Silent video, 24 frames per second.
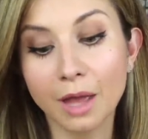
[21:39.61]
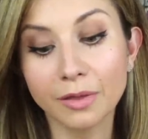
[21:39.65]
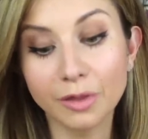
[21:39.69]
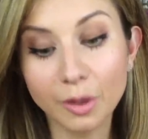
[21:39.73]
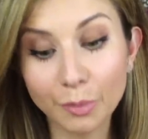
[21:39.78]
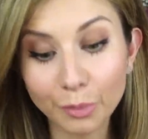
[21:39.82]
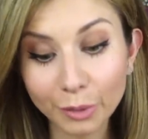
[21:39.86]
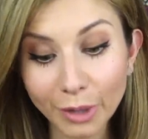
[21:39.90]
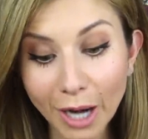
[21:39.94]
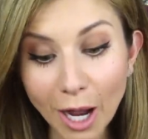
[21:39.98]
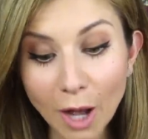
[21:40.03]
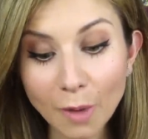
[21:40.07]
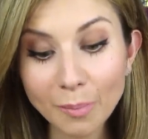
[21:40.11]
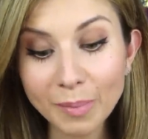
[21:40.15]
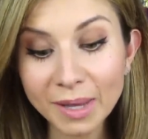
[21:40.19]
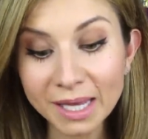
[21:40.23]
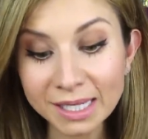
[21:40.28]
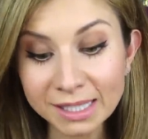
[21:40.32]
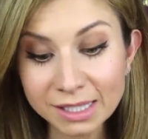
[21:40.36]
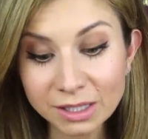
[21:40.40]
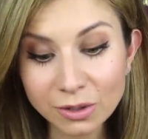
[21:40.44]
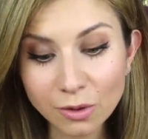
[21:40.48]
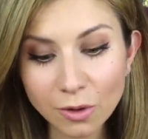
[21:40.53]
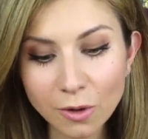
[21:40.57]
The brow
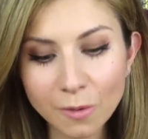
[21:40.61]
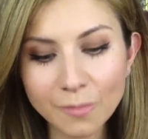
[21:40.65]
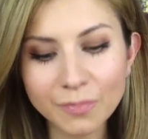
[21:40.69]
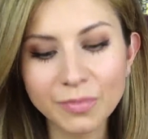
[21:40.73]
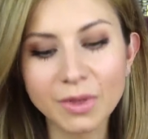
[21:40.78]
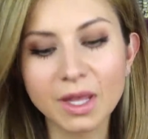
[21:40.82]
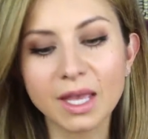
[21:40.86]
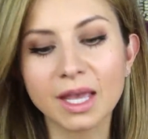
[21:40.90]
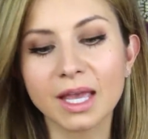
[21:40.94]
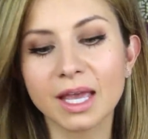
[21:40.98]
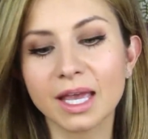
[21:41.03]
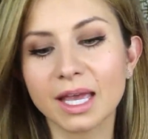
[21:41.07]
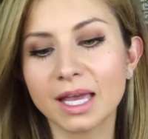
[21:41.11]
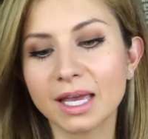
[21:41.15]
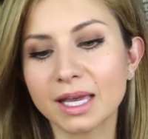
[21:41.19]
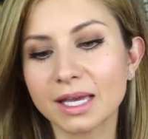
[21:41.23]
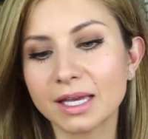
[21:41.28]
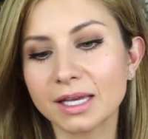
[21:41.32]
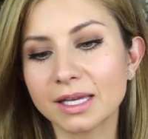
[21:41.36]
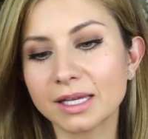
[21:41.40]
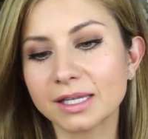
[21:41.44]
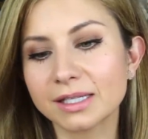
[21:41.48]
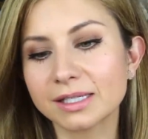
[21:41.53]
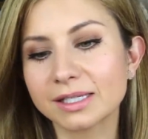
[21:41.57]
pencil
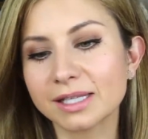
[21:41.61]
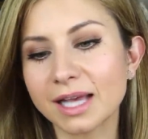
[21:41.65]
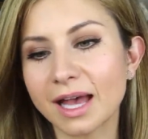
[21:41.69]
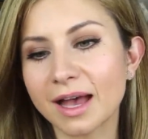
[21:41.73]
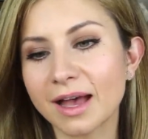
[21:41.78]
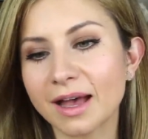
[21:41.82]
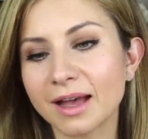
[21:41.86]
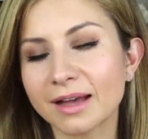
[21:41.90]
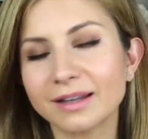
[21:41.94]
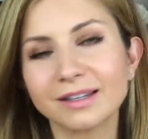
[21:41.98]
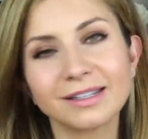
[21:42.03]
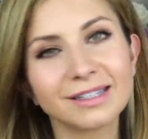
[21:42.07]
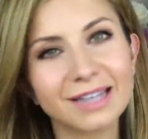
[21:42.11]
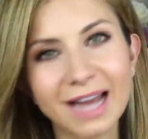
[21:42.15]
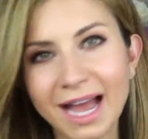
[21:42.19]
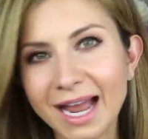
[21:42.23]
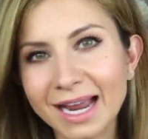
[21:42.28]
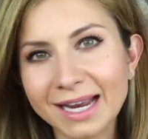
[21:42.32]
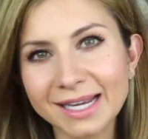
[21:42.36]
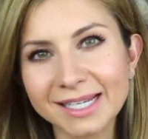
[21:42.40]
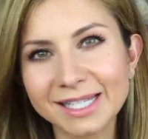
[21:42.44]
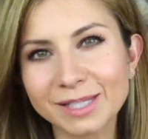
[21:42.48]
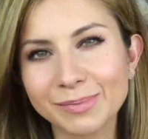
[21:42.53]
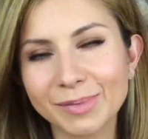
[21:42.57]
is uh,
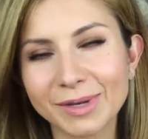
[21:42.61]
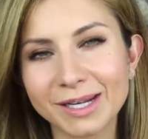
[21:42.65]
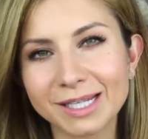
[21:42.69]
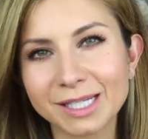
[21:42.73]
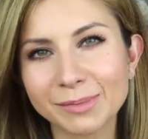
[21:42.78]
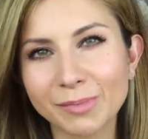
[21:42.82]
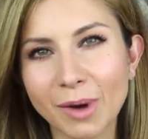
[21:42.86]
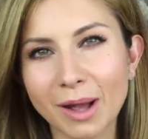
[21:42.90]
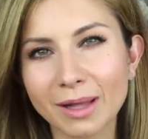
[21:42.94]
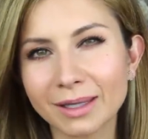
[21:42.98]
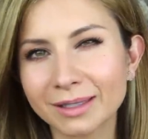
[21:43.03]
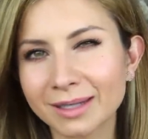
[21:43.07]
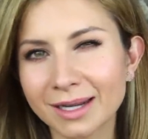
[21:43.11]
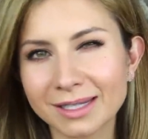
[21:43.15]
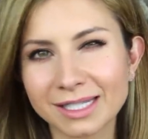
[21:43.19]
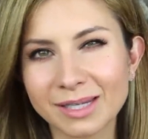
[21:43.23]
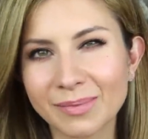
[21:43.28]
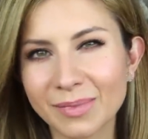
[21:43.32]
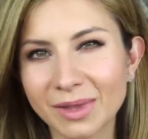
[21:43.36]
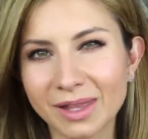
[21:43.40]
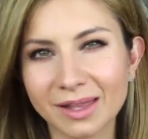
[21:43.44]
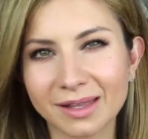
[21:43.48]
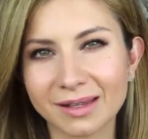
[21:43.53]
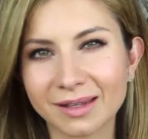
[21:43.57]
nice, but it's probably not
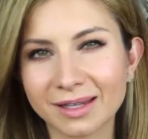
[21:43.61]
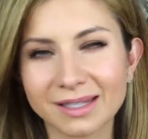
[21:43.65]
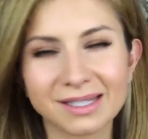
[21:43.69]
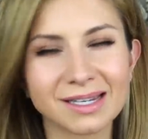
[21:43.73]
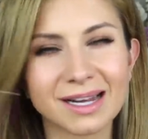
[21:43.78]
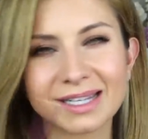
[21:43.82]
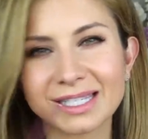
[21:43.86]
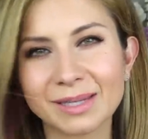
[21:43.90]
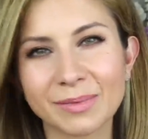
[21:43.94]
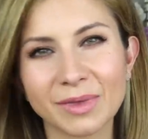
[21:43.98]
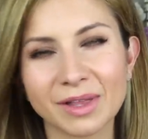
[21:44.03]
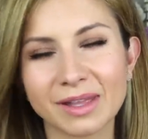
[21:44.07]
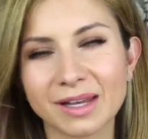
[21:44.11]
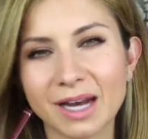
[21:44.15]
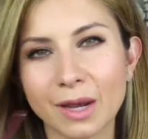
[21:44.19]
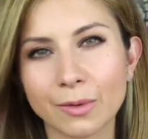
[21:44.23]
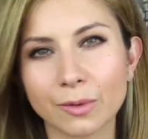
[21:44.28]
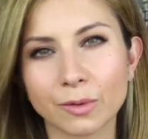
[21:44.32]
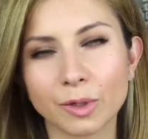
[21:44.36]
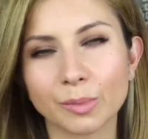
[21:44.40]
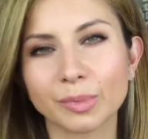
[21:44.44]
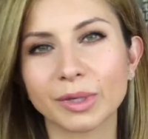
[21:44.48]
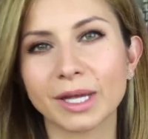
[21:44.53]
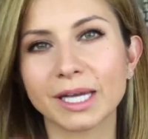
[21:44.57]
something, that, it's not something that I
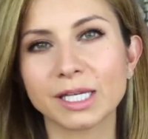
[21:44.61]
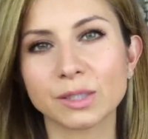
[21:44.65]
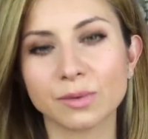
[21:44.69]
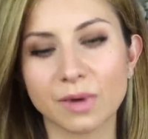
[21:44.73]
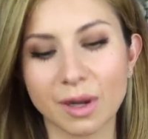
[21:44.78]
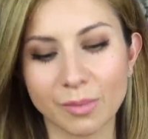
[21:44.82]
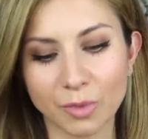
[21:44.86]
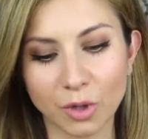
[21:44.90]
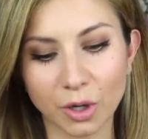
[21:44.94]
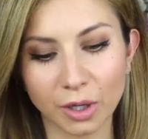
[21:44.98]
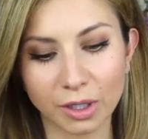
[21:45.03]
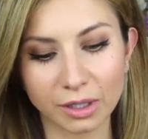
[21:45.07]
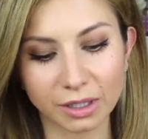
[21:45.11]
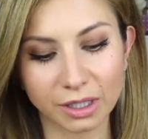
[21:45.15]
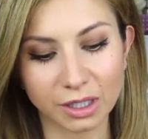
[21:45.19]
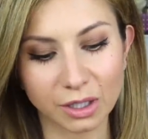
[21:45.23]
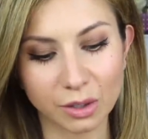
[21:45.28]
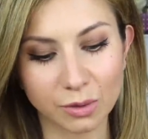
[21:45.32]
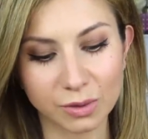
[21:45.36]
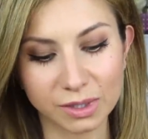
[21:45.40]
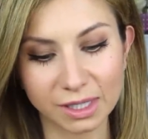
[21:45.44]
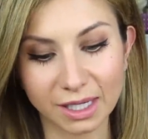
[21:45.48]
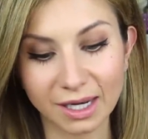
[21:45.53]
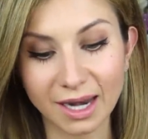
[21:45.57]
would replace what I'm currently
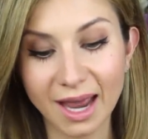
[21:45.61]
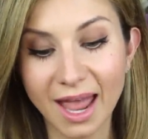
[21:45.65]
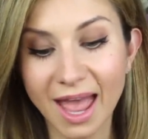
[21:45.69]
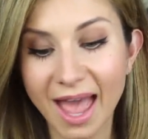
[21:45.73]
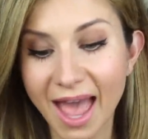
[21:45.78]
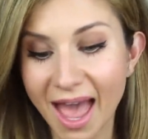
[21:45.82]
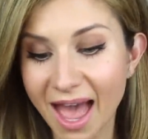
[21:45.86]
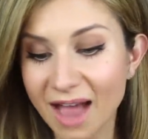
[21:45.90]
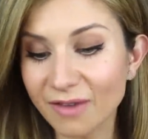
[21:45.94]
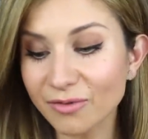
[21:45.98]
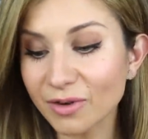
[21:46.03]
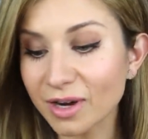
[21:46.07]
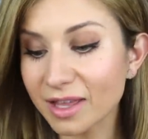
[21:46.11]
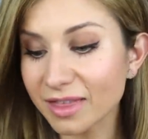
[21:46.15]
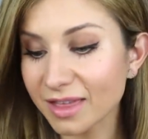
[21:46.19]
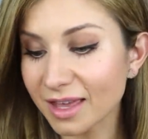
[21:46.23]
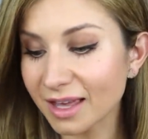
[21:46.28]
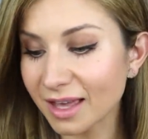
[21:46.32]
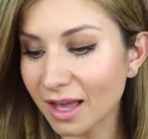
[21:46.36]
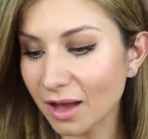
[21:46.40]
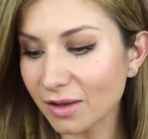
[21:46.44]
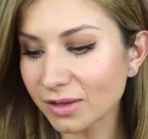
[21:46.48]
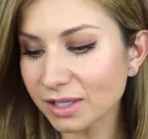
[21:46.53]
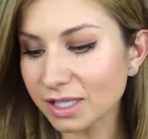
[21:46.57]
using.
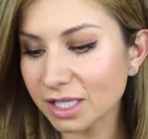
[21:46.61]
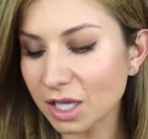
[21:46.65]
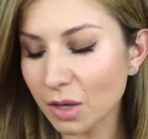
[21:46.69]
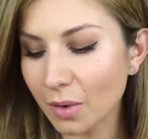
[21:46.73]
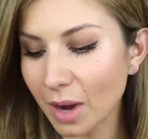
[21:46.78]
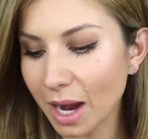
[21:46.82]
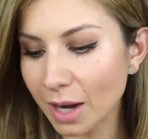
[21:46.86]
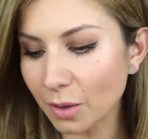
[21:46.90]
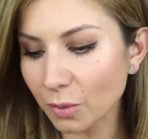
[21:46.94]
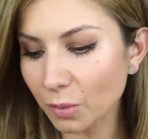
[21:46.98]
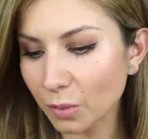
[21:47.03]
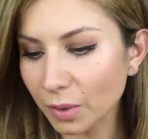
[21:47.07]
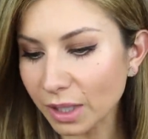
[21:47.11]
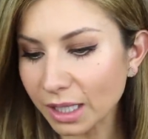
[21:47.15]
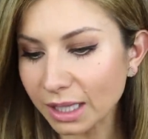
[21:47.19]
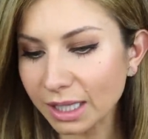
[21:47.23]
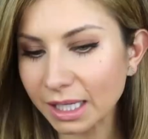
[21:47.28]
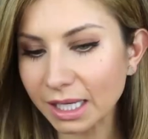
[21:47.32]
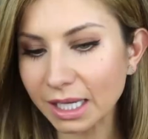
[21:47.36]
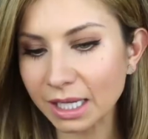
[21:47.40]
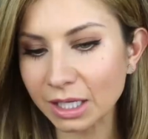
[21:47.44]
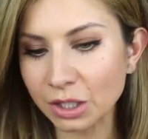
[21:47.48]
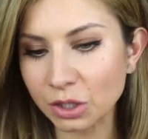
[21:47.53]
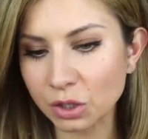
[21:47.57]
Everything else though, I
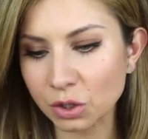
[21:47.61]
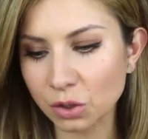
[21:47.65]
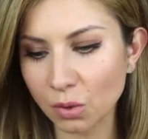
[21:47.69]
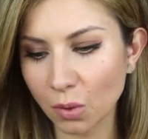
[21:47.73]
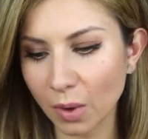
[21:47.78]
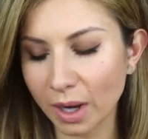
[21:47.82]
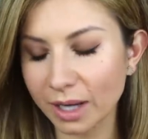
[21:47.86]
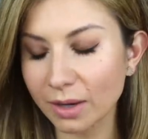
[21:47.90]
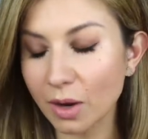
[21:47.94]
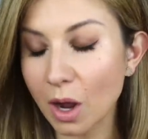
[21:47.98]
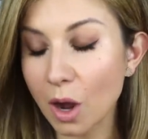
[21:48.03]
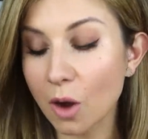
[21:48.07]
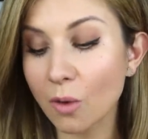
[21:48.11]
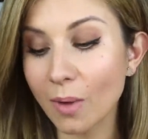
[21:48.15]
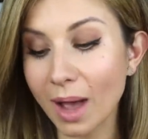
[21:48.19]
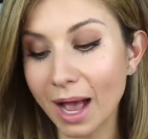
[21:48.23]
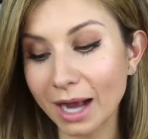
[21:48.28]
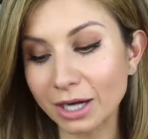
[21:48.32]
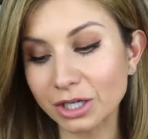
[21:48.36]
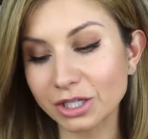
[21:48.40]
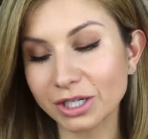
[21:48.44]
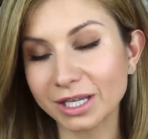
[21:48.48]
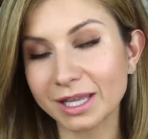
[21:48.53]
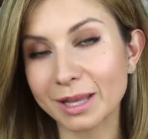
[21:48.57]
really enjoyed. Oh,
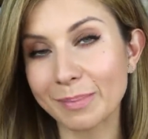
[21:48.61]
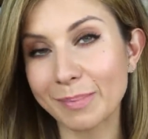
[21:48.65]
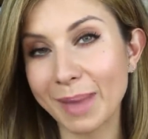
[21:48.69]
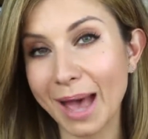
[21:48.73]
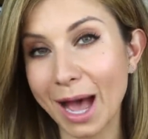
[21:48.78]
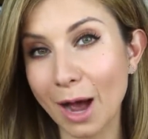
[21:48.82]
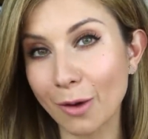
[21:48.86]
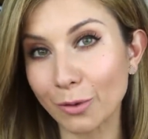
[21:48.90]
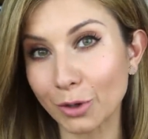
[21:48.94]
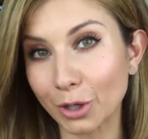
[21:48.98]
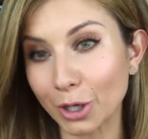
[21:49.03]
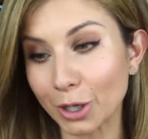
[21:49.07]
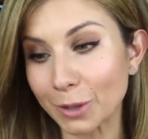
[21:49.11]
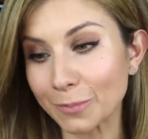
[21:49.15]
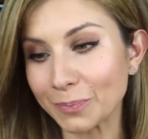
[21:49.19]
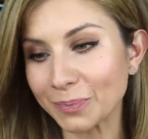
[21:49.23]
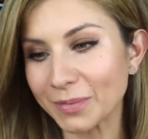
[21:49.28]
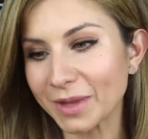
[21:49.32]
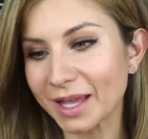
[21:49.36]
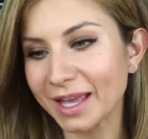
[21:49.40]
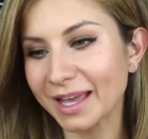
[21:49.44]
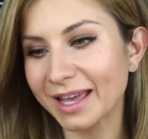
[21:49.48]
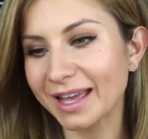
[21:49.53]
actually the powder.